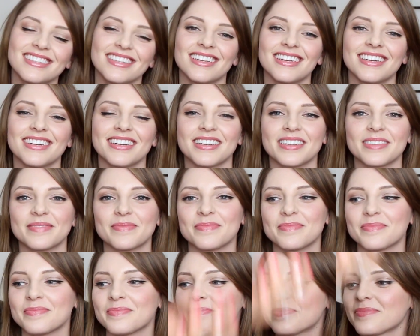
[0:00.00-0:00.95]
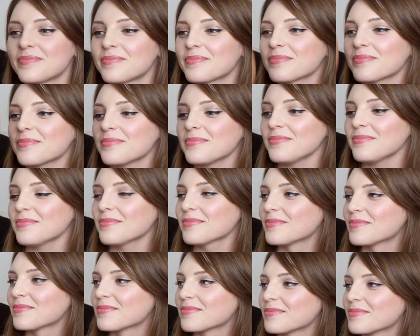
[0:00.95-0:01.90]

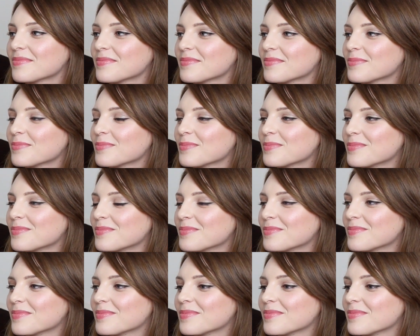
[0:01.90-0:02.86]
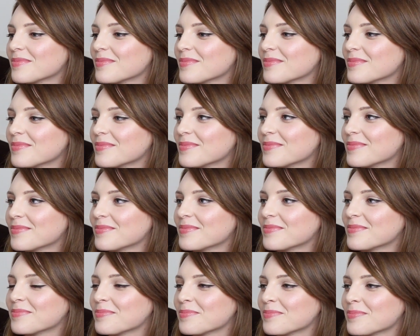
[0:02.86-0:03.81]

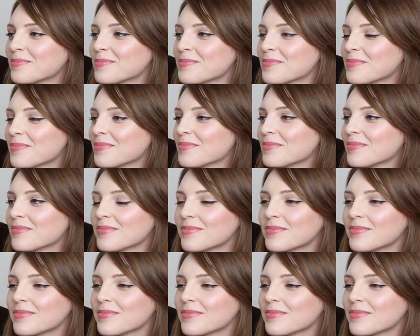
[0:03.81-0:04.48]
[no speech]